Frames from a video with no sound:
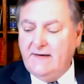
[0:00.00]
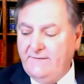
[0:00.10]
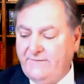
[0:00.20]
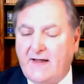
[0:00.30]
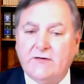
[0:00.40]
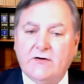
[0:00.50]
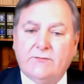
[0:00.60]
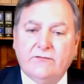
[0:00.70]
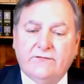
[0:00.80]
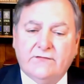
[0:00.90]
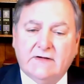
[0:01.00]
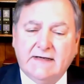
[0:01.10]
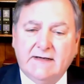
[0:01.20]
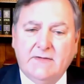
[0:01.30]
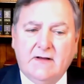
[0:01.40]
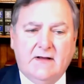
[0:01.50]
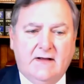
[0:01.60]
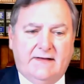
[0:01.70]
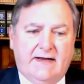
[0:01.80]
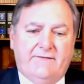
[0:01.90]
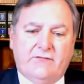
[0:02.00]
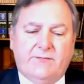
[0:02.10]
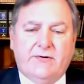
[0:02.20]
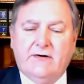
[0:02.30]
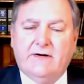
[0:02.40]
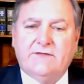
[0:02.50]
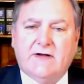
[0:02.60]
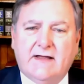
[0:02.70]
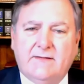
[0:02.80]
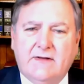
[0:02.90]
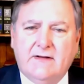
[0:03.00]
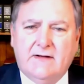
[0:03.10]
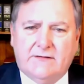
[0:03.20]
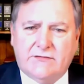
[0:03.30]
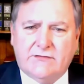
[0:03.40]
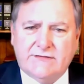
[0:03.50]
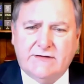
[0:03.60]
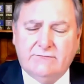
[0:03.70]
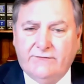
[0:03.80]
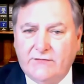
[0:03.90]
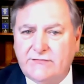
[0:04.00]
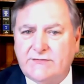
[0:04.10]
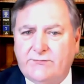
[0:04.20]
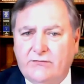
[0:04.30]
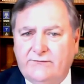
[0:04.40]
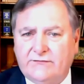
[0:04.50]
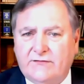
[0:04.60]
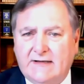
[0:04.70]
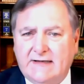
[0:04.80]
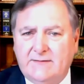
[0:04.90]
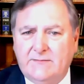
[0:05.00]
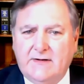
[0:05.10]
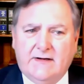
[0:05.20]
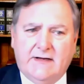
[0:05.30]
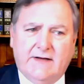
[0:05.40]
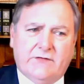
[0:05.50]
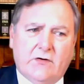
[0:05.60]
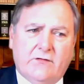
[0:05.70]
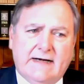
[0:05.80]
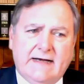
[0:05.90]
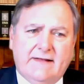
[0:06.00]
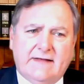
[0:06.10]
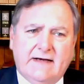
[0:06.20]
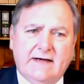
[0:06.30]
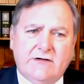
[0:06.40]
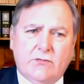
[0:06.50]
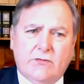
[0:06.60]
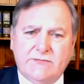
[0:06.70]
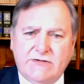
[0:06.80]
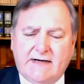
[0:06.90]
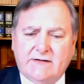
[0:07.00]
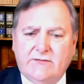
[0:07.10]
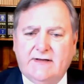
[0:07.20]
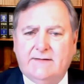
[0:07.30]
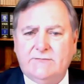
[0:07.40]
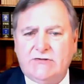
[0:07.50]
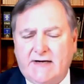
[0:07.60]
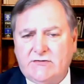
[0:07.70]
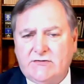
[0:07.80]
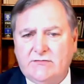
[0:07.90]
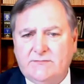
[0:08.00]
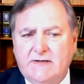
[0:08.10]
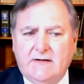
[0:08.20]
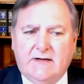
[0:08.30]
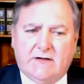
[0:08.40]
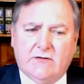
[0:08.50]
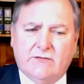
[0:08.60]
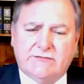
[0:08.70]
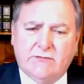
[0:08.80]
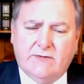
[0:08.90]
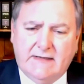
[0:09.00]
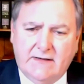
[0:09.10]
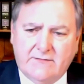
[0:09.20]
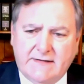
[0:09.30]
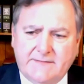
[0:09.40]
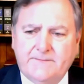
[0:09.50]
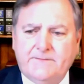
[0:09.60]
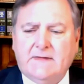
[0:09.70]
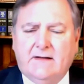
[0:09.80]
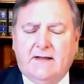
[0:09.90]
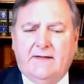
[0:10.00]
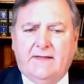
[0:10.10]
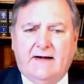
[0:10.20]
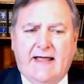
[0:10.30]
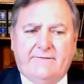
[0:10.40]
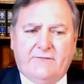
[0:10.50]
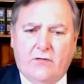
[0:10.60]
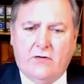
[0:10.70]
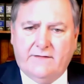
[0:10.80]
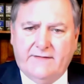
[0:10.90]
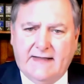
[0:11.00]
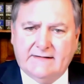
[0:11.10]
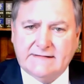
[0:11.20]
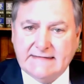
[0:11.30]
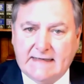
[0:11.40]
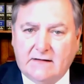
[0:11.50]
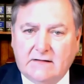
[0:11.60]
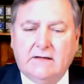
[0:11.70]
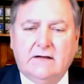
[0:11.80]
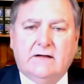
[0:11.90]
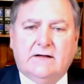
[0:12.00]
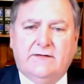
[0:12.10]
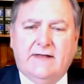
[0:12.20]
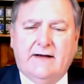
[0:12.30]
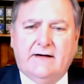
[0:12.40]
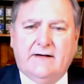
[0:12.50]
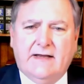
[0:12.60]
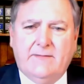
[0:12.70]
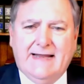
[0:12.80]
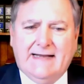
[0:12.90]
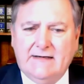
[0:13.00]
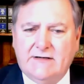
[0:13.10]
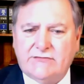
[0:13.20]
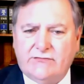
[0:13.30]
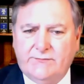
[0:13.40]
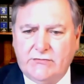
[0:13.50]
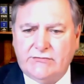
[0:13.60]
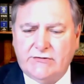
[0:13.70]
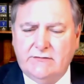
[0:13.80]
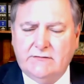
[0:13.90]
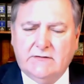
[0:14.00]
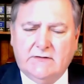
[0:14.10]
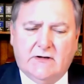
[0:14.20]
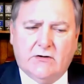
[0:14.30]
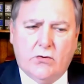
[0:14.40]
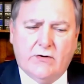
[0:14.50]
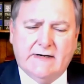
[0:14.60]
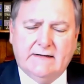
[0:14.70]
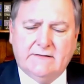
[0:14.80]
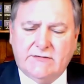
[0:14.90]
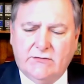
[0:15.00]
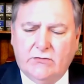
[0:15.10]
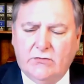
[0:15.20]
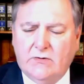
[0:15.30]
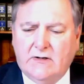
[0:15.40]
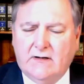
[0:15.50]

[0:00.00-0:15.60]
file your proof of claim. Then after a period of time, the trustee reviews the proof of claim. If there are any that they need to object to, they object to them. It goes to a hearing. And then after all of that is settled, then they make a distribution according to